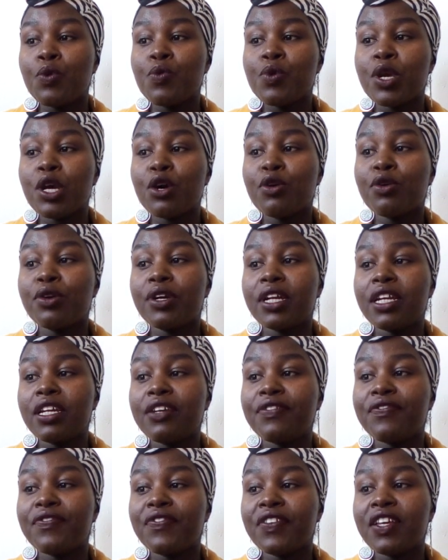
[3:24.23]
we
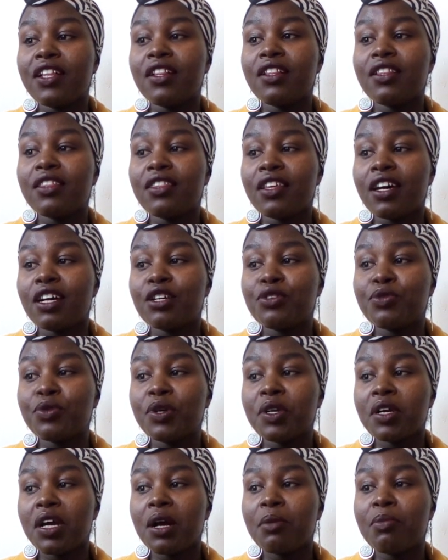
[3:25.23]
already feel that
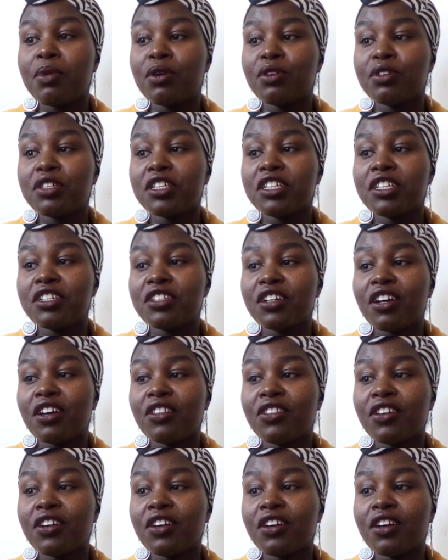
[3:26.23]
way about each
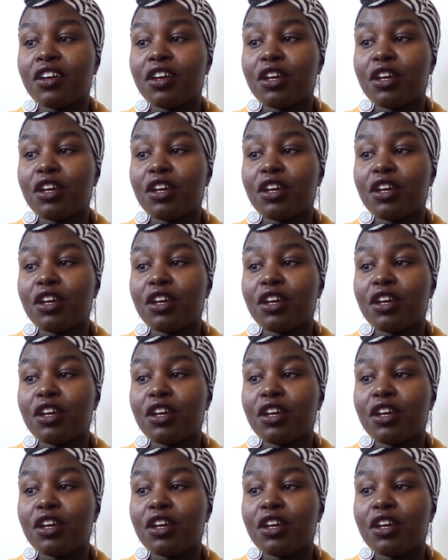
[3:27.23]
other.